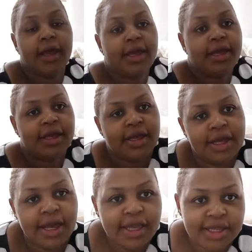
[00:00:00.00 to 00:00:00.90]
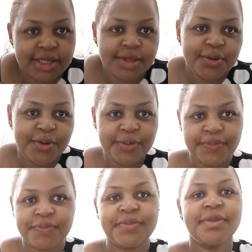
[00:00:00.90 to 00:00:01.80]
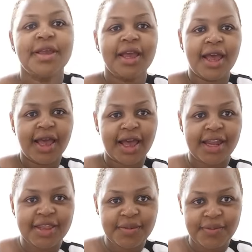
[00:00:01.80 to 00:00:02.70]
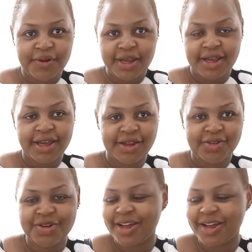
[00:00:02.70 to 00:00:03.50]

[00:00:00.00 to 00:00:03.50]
hey guys so another break i took